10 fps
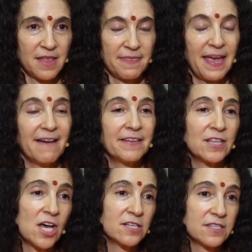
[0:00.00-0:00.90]
they haven't
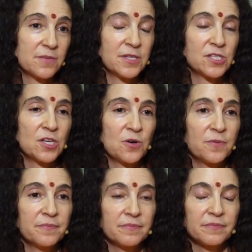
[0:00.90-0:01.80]
lost them. And so
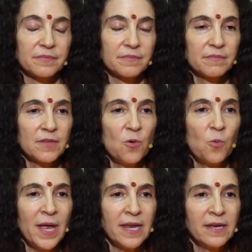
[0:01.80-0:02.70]

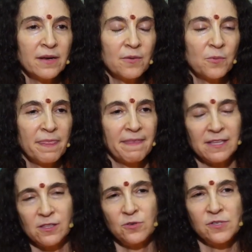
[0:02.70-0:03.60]
when they
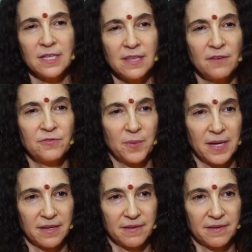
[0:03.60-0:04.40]
lose a loved one,